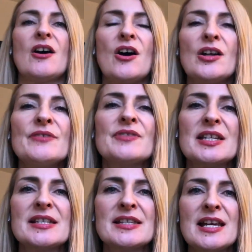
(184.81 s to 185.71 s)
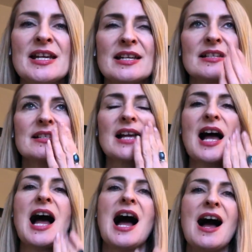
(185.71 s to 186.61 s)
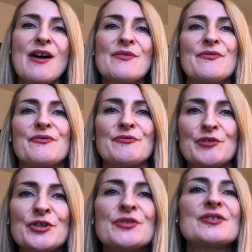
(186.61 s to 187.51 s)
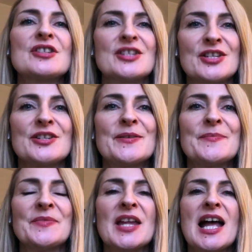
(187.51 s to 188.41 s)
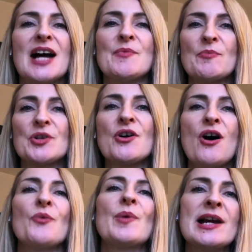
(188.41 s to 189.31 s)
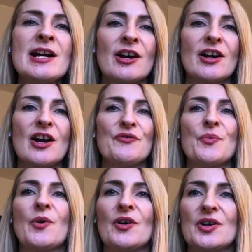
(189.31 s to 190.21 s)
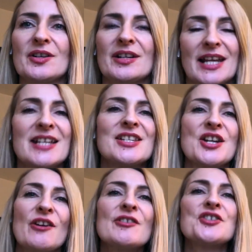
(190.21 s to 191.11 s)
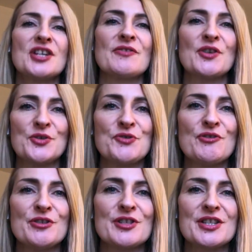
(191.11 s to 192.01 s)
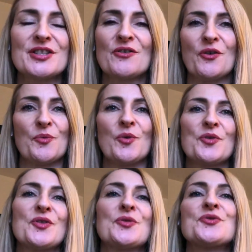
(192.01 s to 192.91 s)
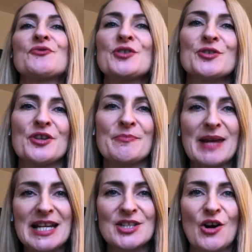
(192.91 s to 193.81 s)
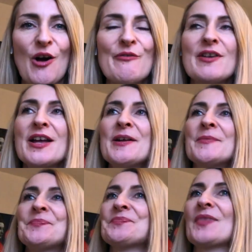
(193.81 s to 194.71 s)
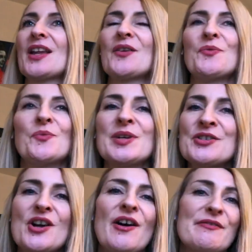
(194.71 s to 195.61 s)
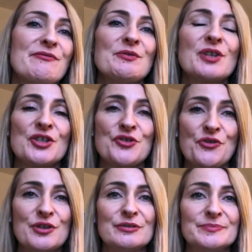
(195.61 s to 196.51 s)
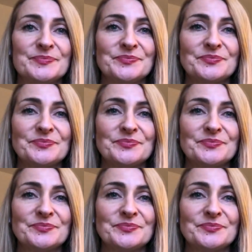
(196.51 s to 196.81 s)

All of these things have roots. And when we're not aware of what is nourishing those roots or what those roots are made of, we're not in full control.